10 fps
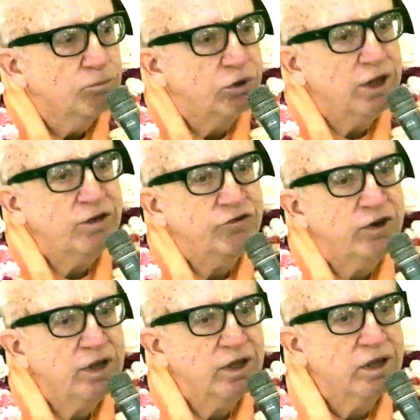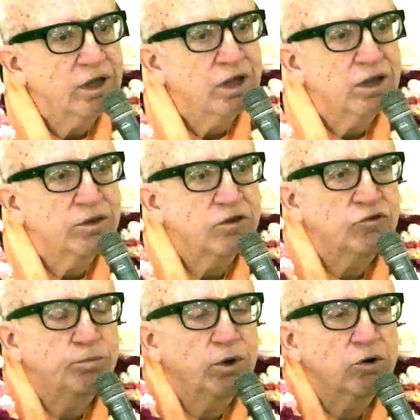pleasing the
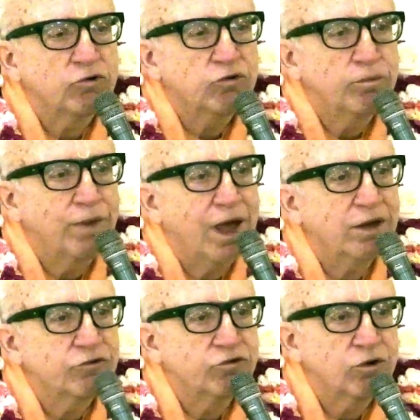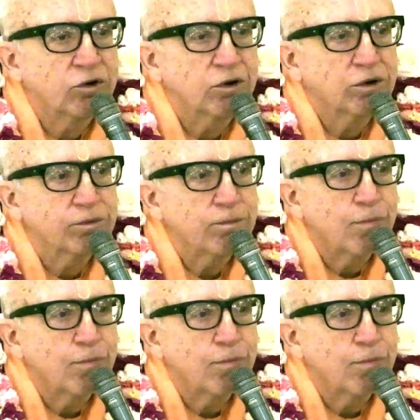spiritual master,